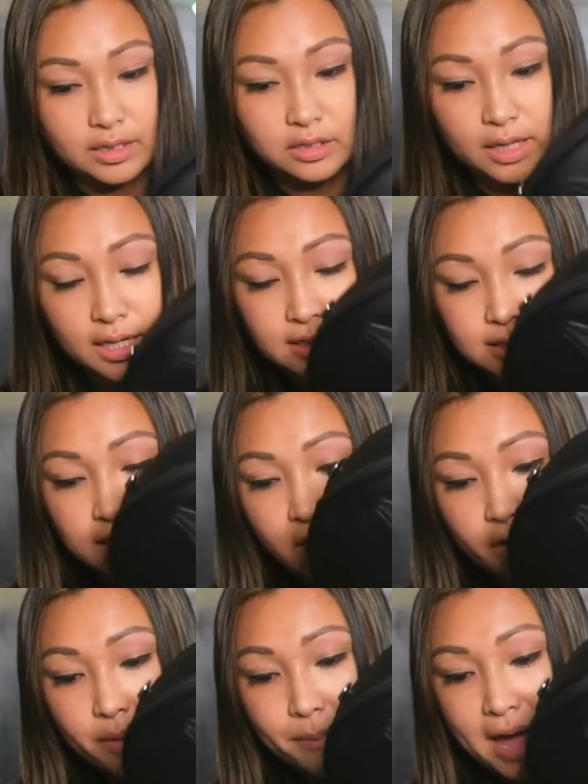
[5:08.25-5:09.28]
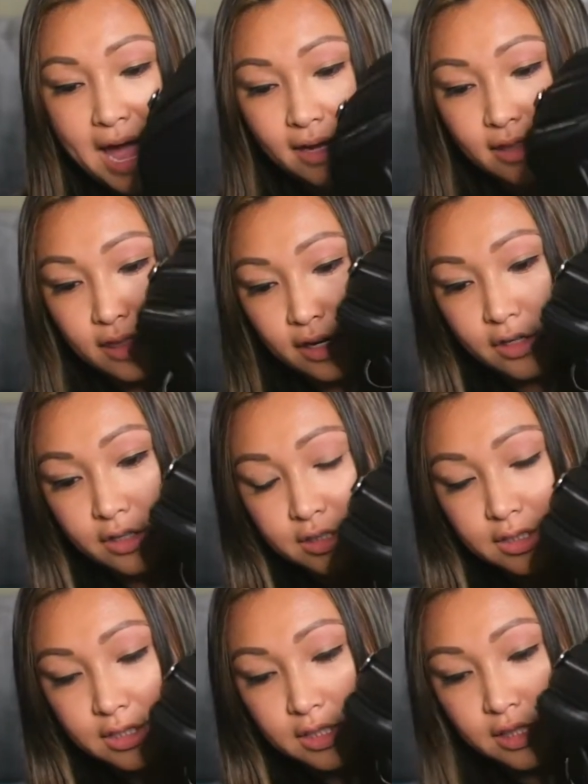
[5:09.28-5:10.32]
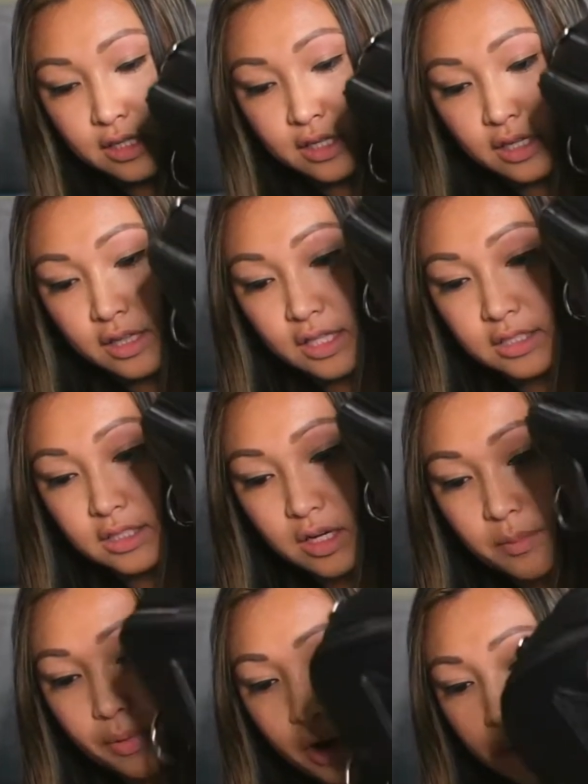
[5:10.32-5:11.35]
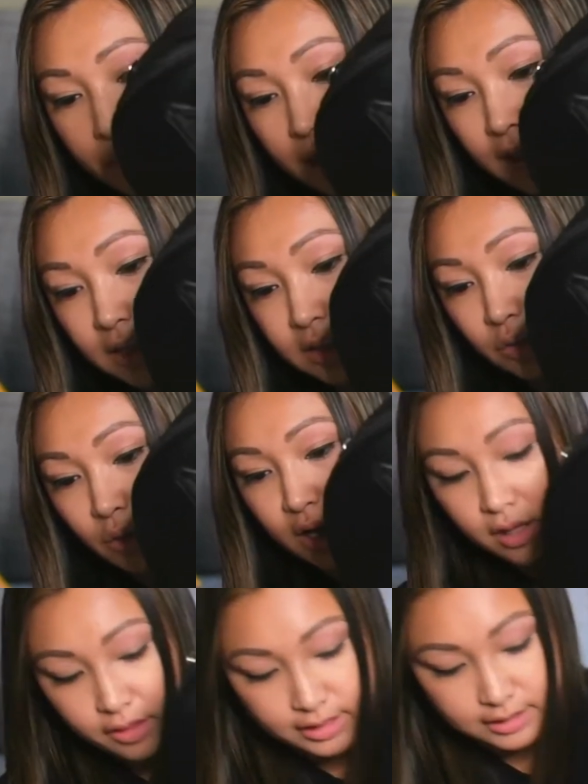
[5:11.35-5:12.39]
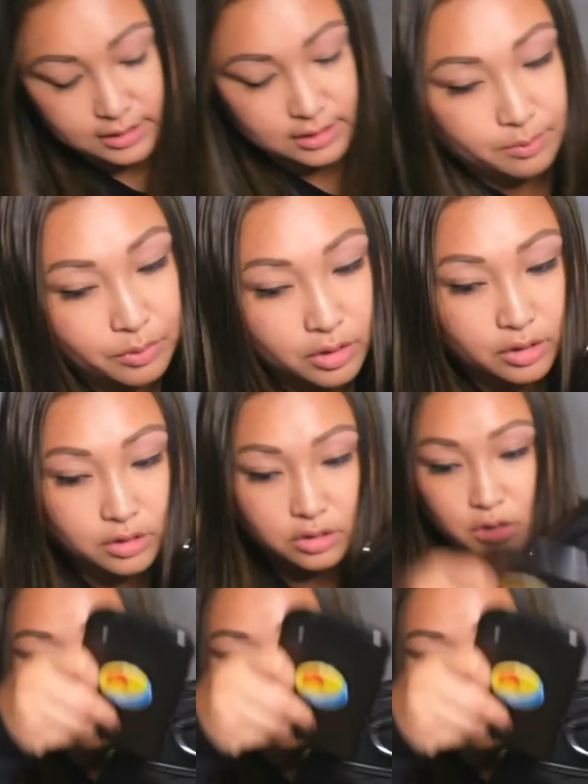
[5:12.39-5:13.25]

So like I said, on the back, there's this compartment as well that's zippered. So,